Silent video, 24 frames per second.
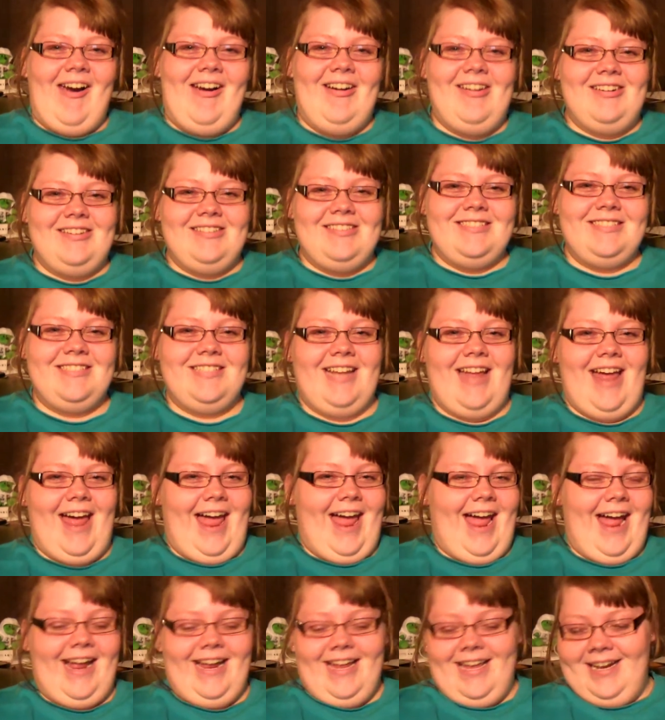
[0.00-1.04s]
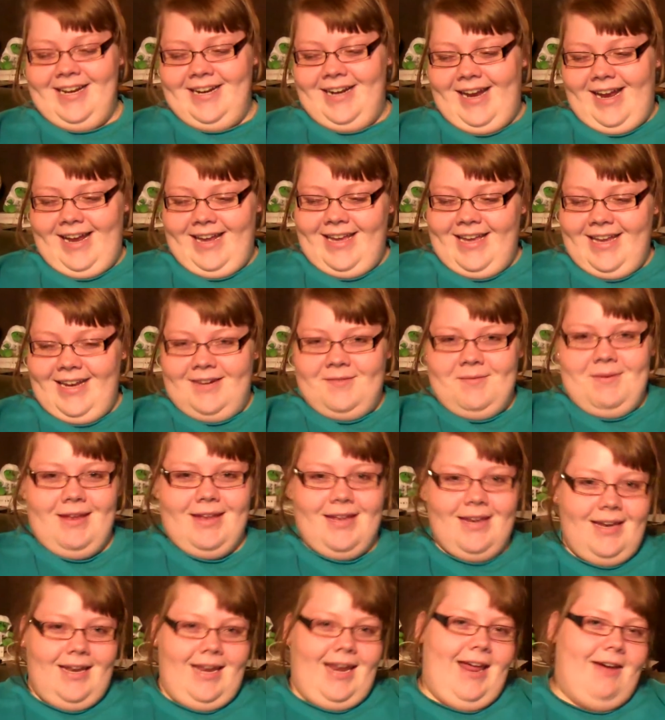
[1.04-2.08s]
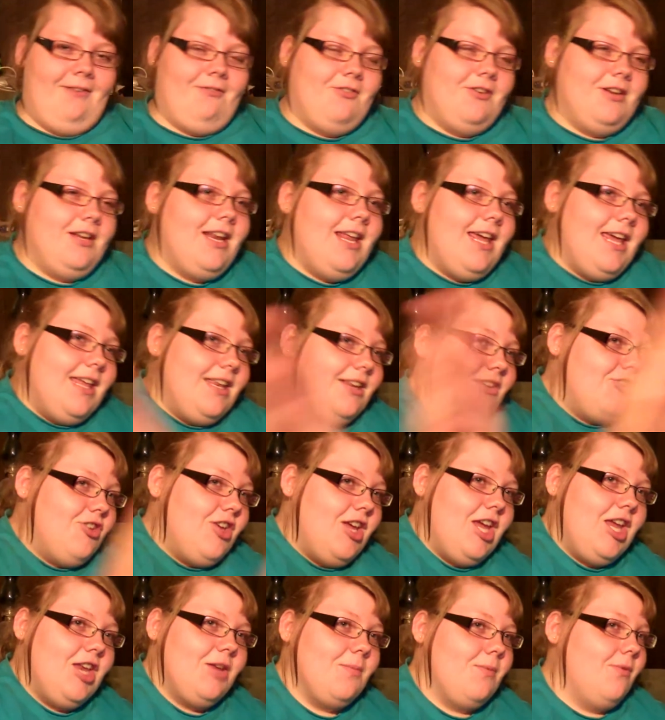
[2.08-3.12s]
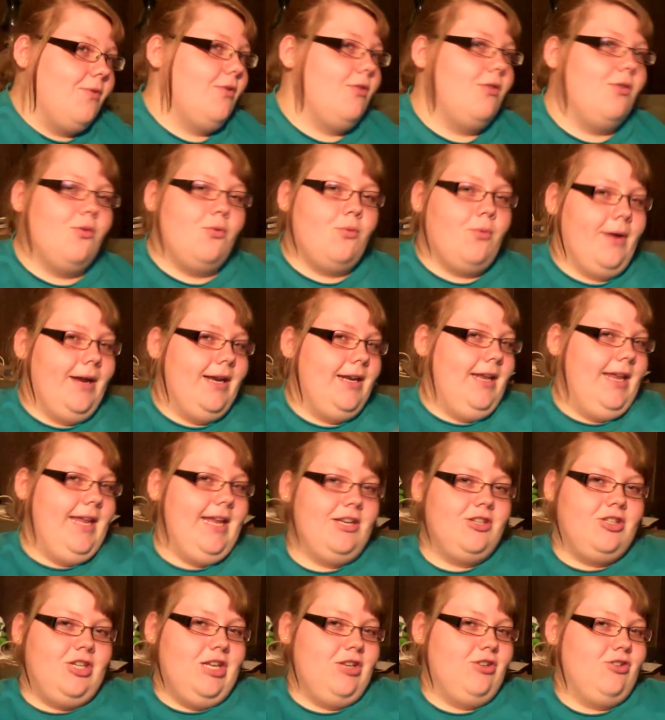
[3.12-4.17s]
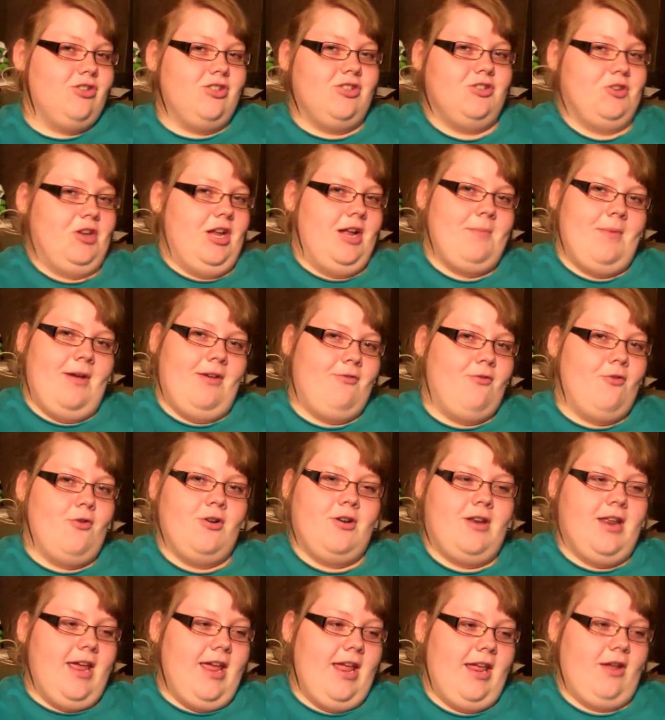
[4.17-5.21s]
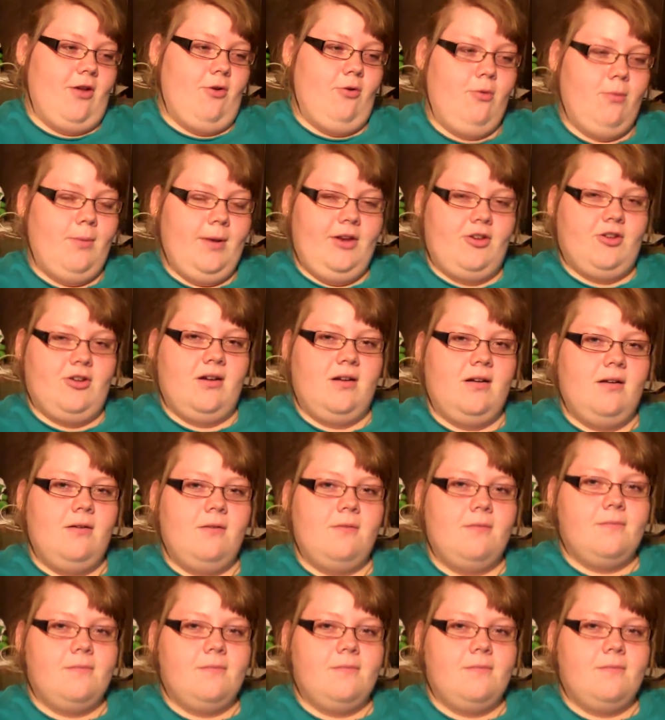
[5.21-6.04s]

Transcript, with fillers: I was like, I can, I can make a left lane change. The right lane change is not my forte. Oh wait, China.